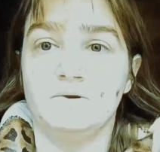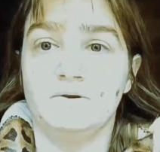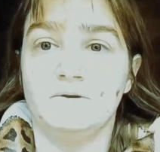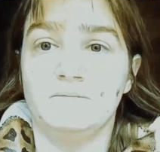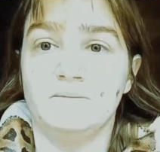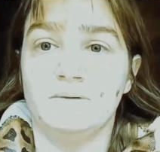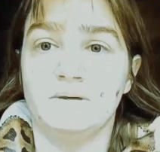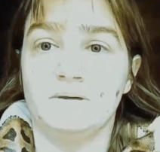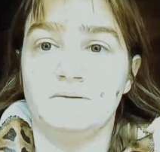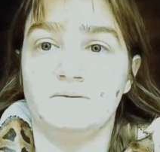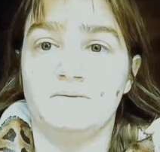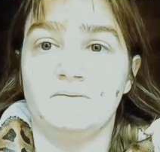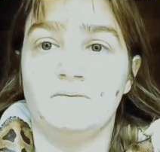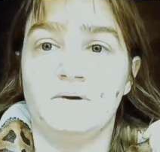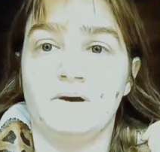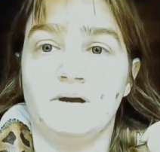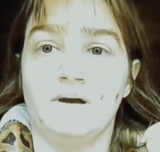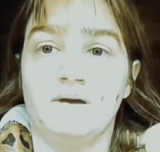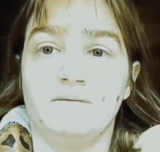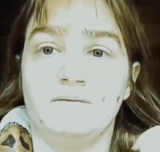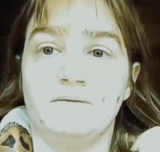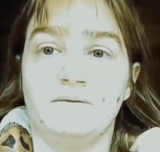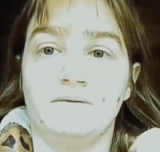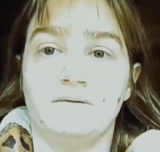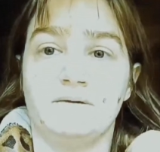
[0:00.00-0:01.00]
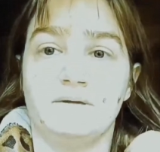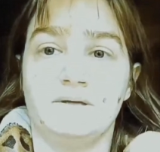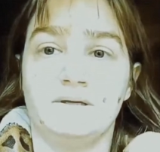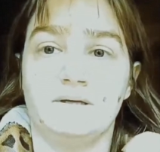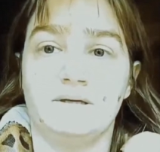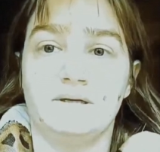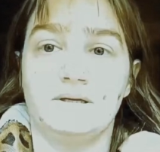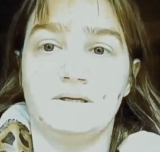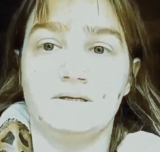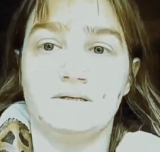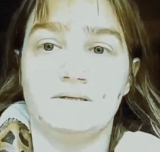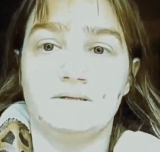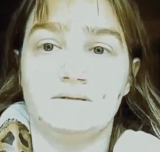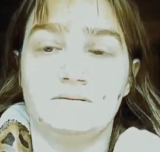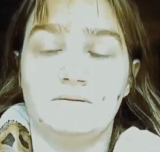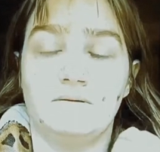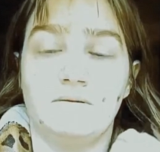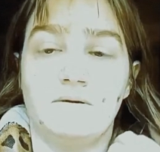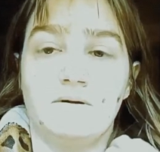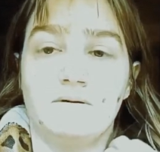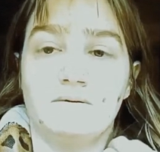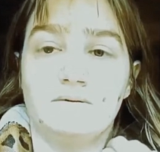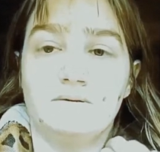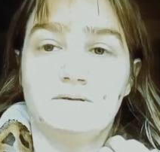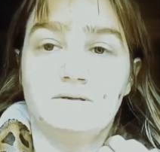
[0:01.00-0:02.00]
quick movement or whatever
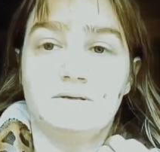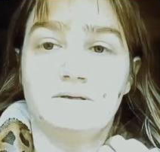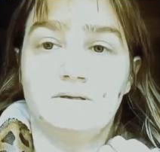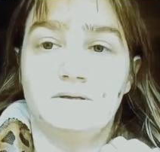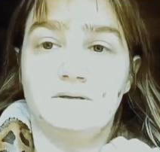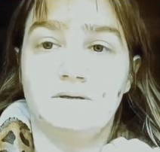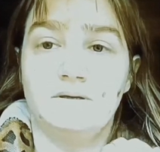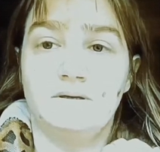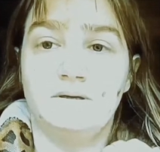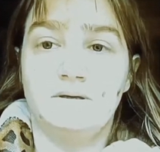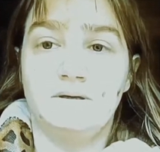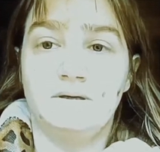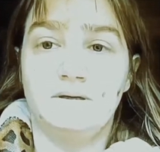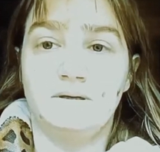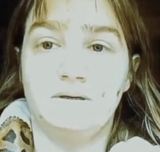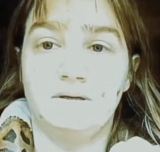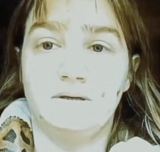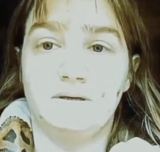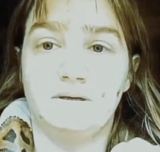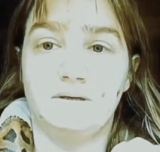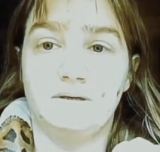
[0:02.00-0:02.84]
is not